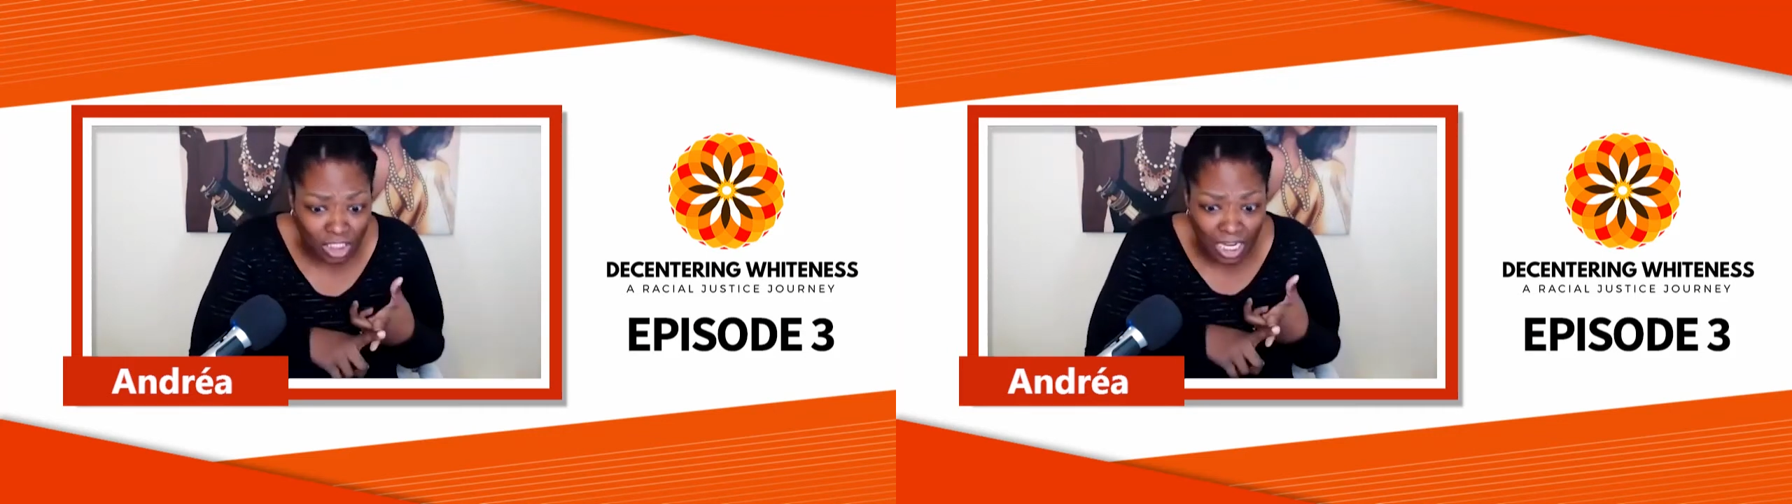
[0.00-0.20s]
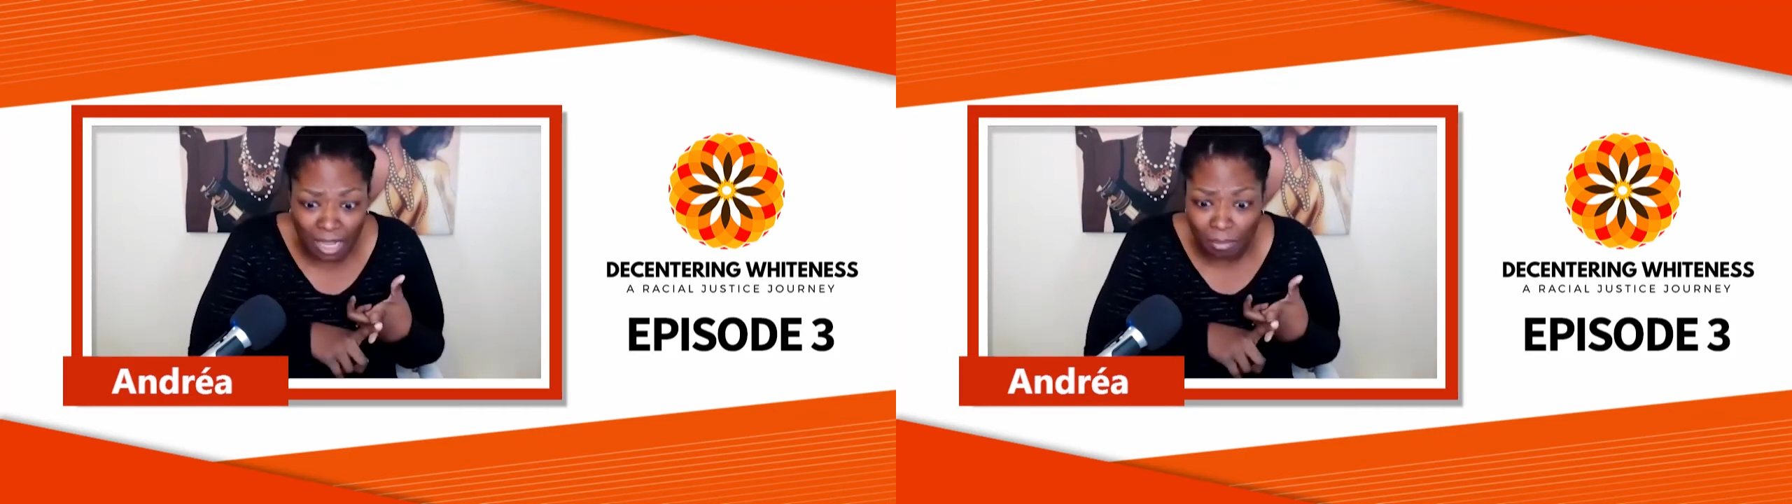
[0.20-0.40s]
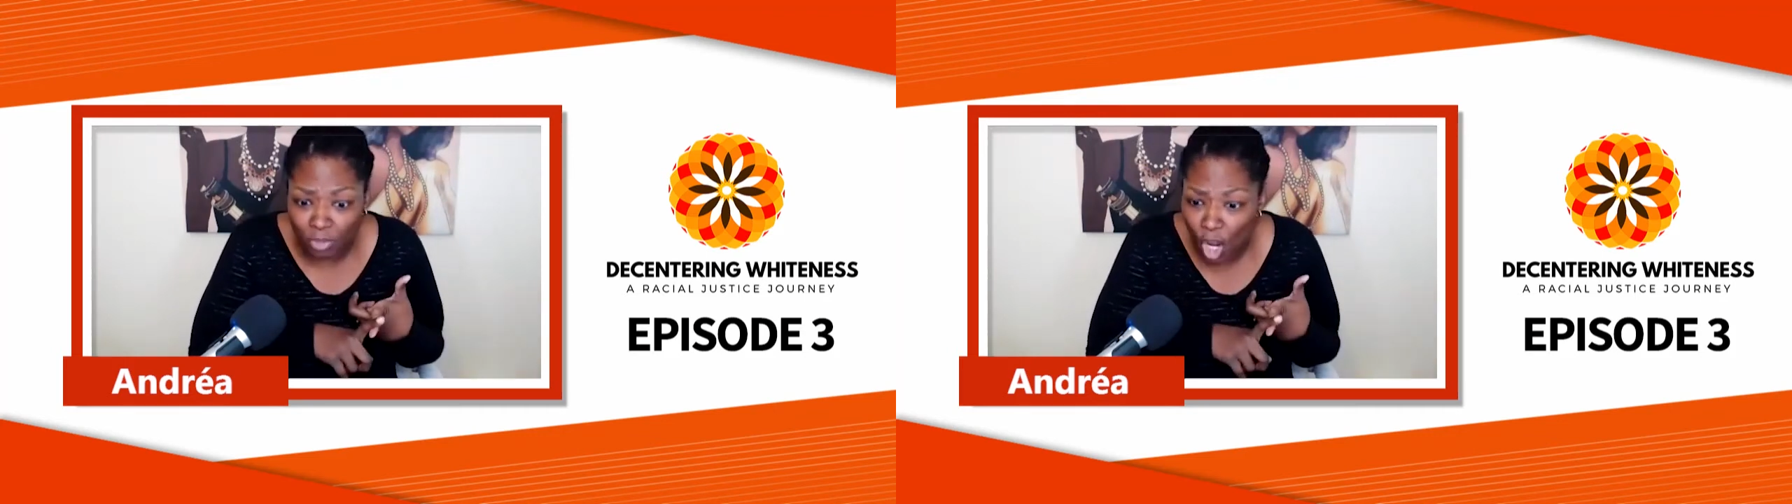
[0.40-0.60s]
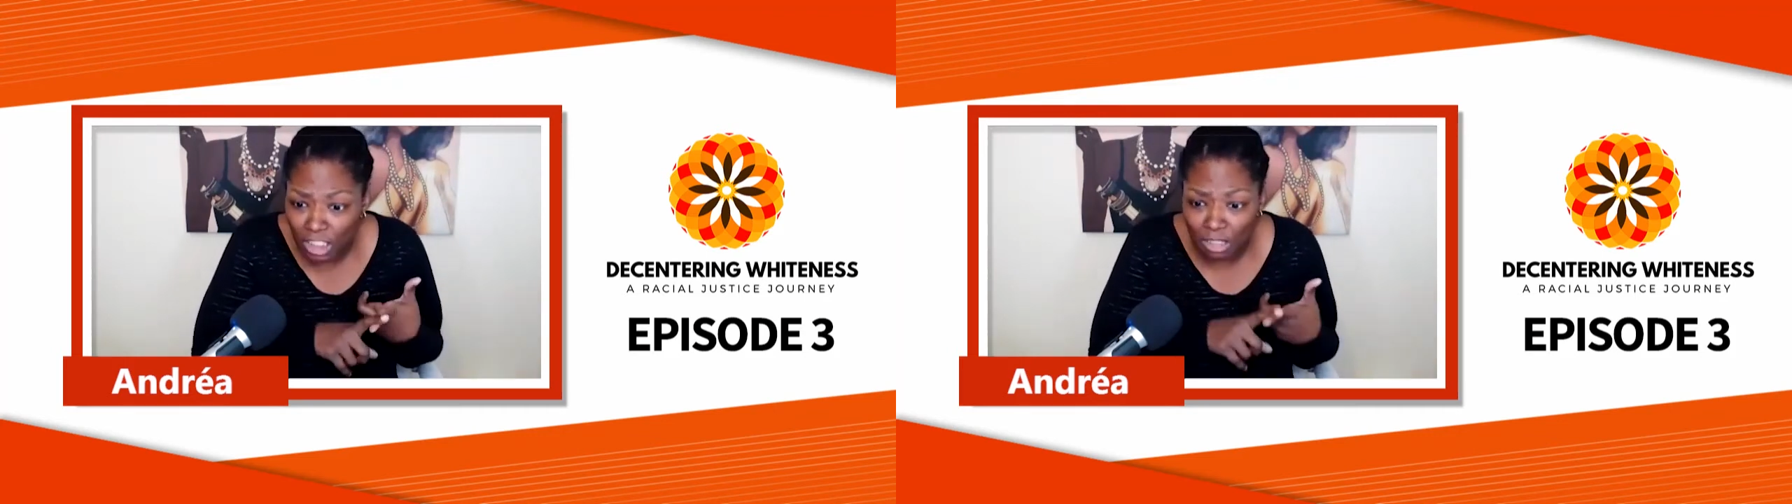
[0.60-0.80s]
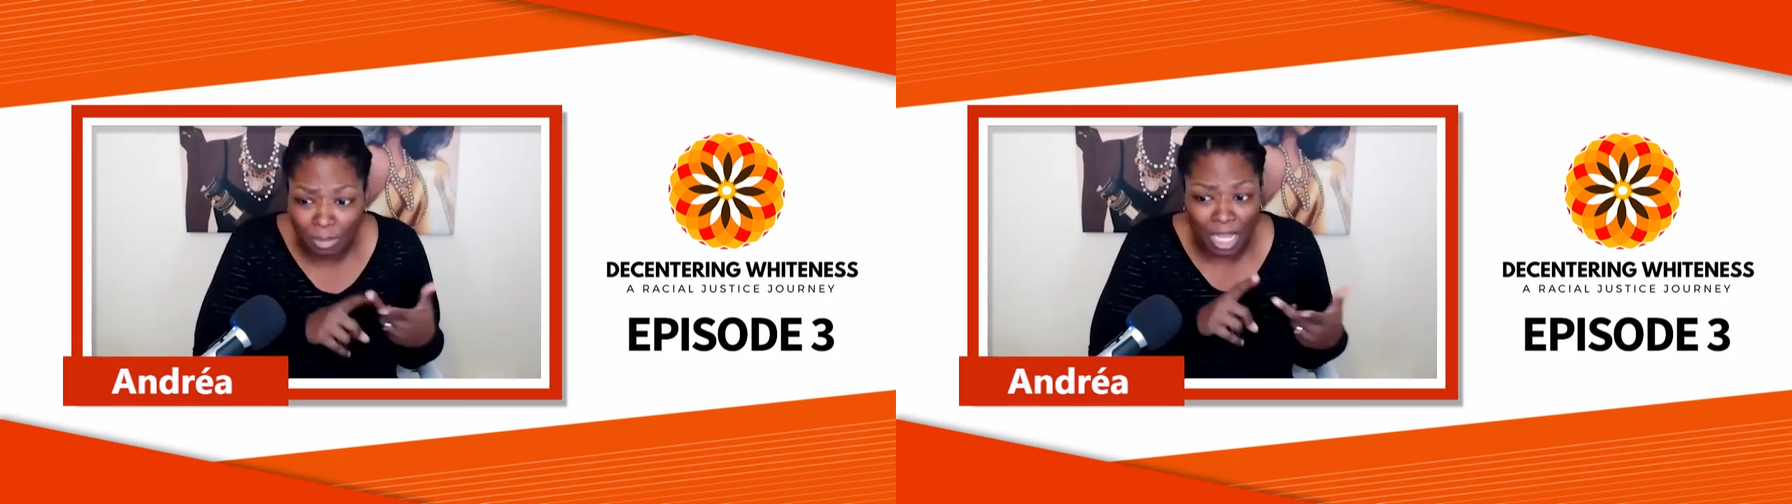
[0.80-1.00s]

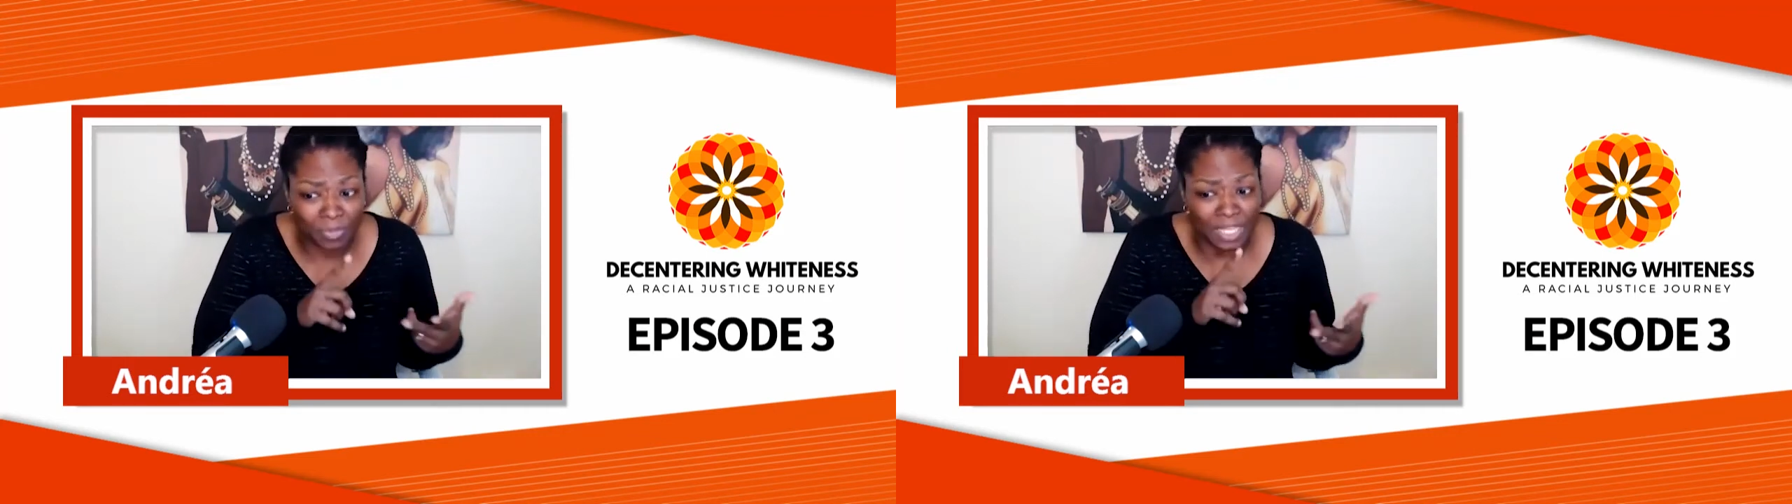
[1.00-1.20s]
about,